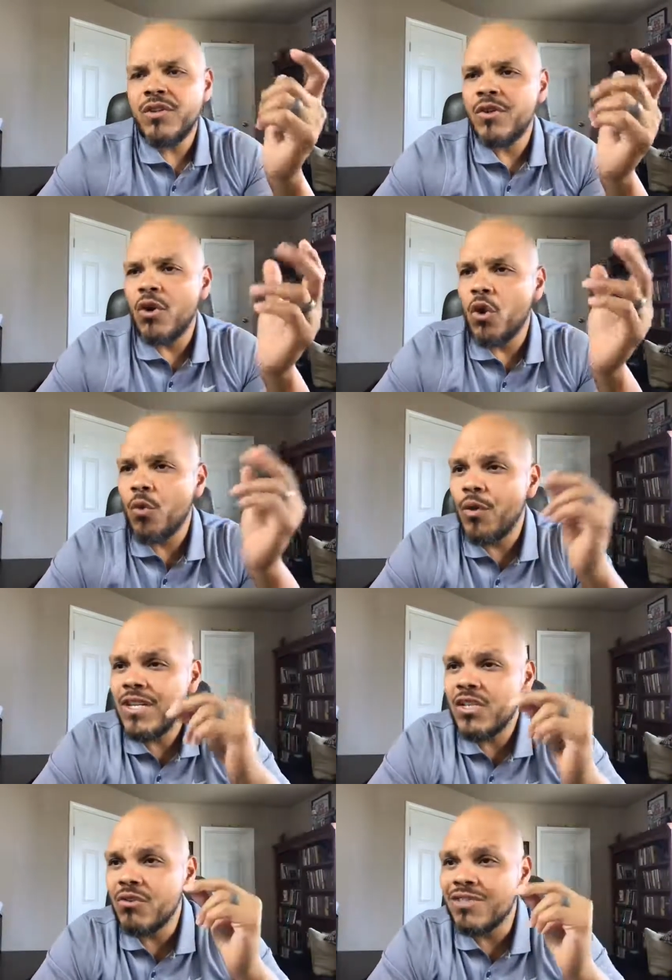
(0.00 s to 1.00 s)
to their
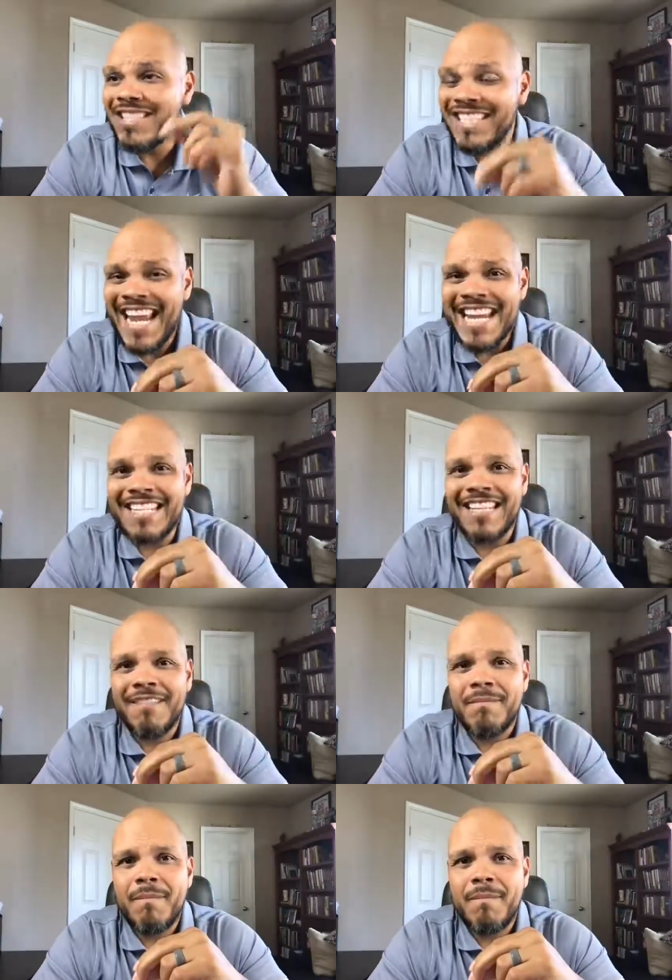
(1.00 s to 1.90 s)
original state.